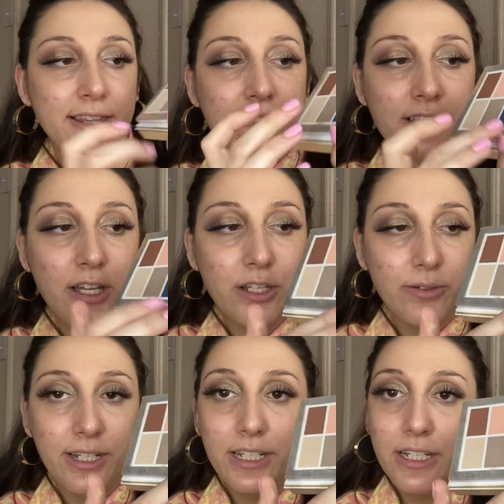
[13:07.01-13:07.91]
This color
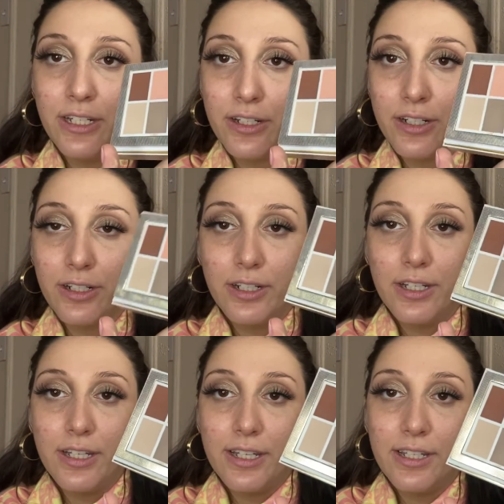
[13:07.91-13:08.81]
right here
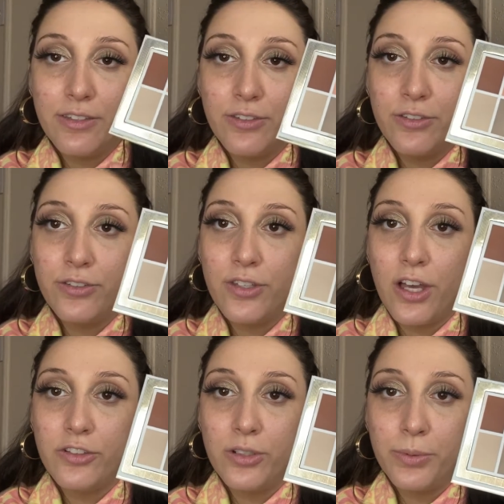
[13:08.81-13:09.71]
is
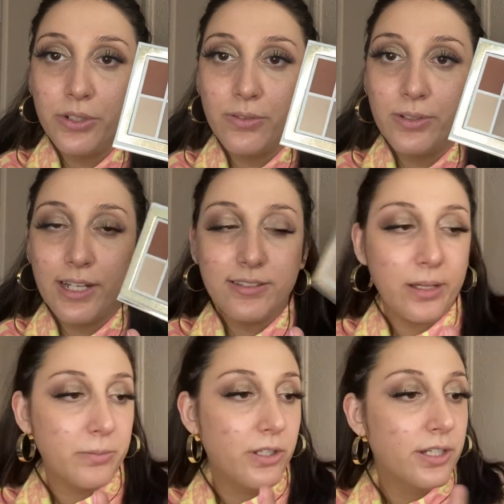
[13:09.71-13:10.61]
such a beautiful
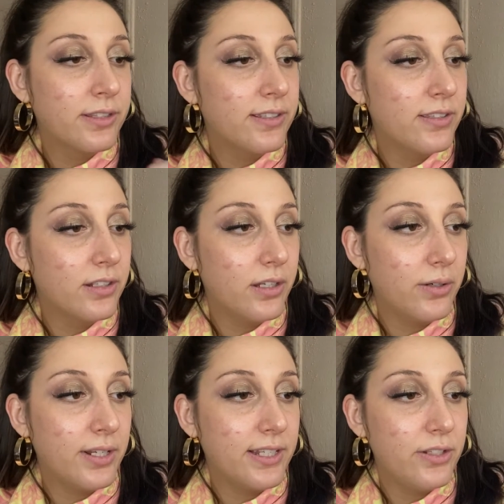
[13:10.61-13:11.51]
nighttime look. This
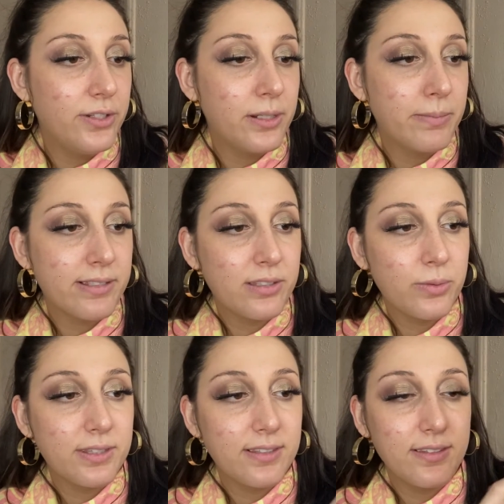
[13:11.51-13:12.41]
alone, and then you can mix it
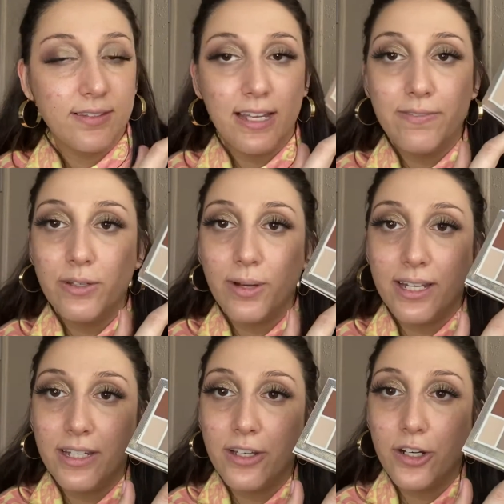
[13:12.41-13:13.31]
with this navy right
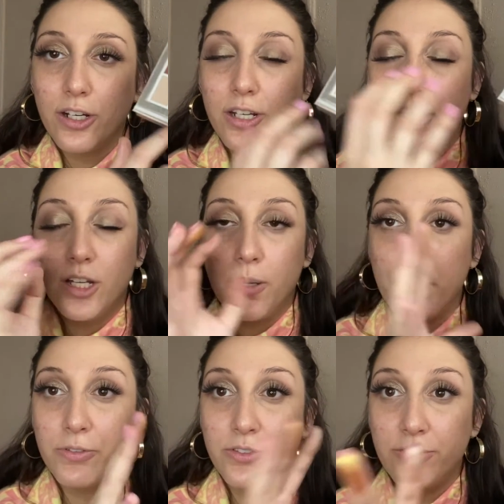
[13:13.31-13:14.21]
here,
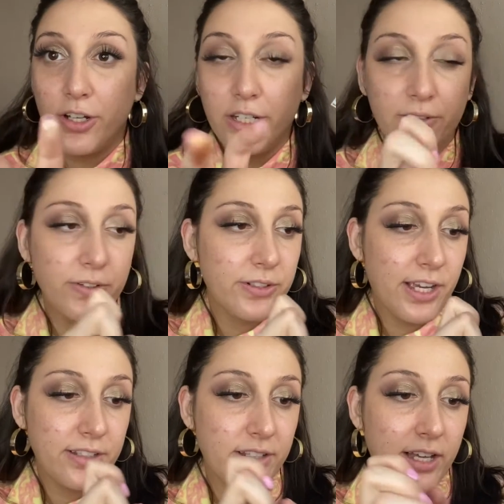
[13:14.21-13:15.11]
stunning for
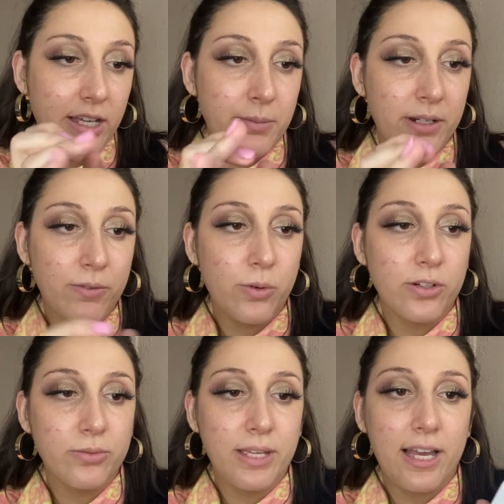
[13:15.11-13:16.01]
nighttime. And of
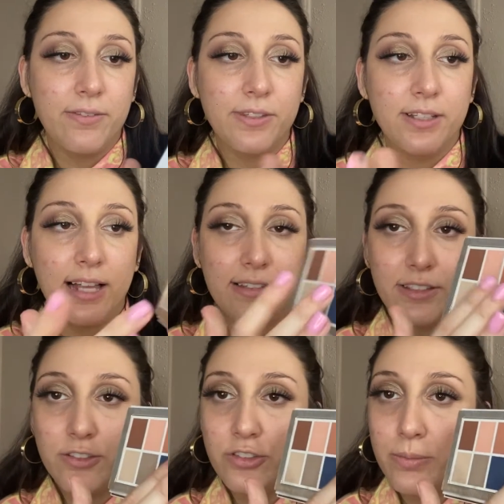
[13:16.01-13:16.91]
course we have the
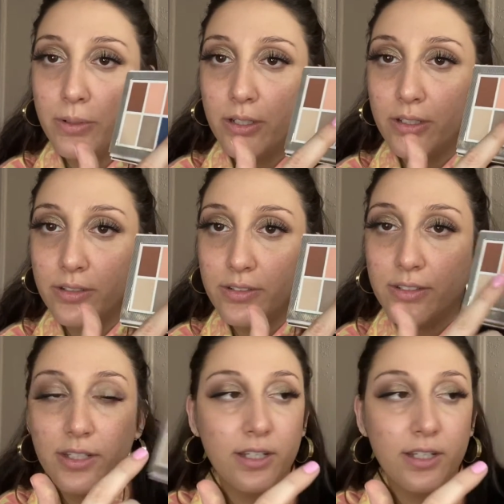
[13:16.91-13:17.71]
classic shimmers.